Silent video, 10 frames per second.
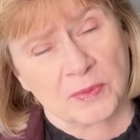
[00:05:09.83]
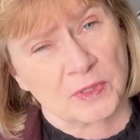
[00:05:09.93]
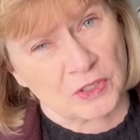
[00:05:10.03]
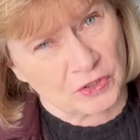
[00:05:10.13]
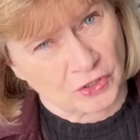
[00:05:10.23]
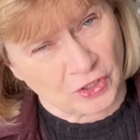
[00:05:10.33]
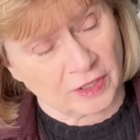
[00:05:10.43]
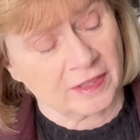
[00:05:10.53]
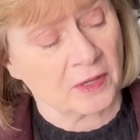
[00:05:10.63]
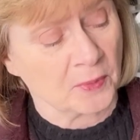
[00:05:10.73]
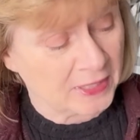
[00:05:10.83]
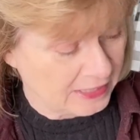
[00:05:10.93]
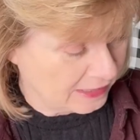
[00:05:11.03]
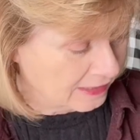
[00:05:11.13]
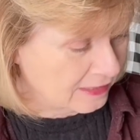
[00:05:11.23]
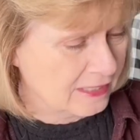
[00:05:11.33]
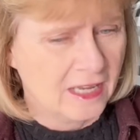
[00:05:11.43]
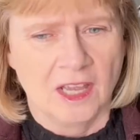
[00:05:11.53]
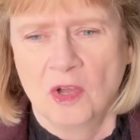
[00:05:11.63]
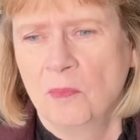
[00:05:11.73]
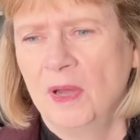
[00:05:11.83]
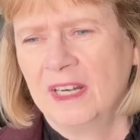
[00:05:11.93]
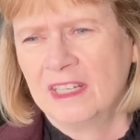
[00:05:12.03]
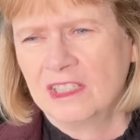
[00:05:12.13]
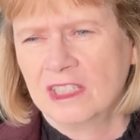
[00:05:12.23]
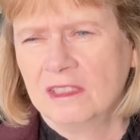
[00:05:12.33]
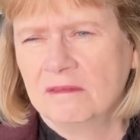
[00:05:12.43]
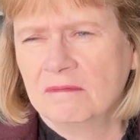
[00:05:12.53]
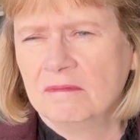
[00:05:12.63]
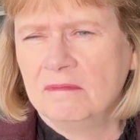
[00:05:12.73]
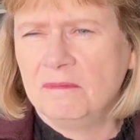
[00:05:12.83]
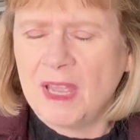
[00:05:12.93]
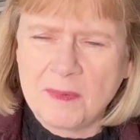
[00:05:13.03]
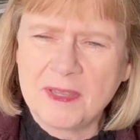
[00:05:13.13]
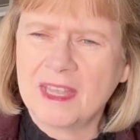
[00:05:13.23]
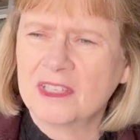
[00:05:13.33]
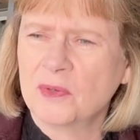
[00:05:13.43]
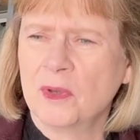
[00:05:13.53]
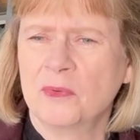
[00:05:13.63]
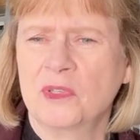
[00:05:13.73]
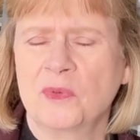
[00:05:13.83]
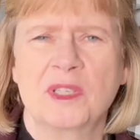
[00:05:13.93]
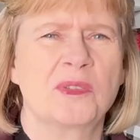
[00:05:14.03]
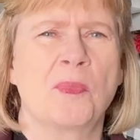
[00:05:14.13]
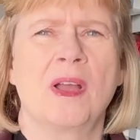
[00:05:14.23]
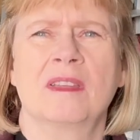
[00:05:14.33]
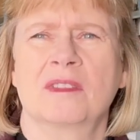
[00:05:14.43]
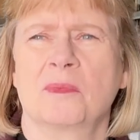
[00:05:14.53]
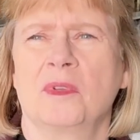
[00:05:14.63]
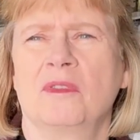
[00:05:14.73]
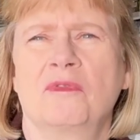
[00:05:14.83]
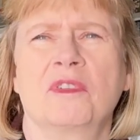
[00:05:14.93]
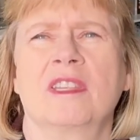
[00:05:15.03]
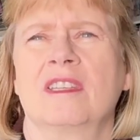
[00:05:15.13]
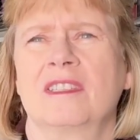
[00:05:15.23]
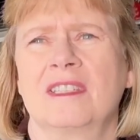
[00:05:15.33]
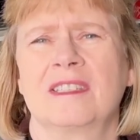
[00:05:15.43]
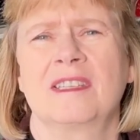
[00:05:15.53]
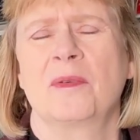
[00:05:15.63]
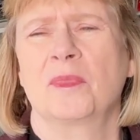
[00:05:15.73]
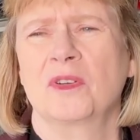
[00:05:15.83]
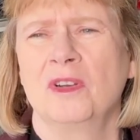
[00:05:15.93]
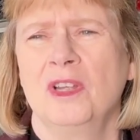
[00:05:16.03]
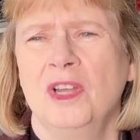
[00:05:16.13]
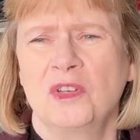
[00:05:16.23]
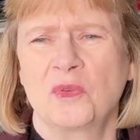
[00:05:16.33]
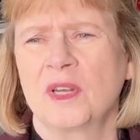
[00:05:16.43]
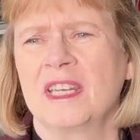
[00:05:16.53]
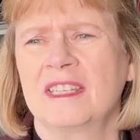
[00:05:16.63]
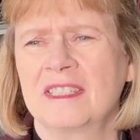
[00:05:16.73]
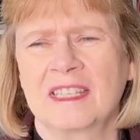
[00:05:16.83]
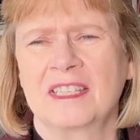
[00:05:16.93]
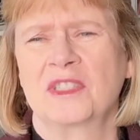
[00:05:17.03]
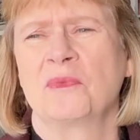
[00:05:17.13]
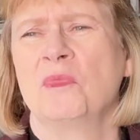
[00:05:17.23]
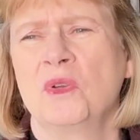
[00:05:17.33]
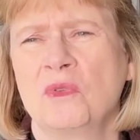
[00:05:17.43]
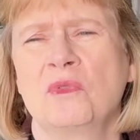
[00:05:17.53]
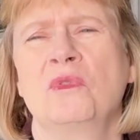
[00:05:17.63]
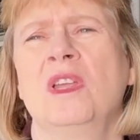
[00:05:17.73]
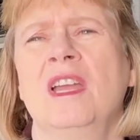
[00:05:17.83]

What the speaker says: which is a good thing, we need it. But maybe that's what was responsible for this December 26th mood,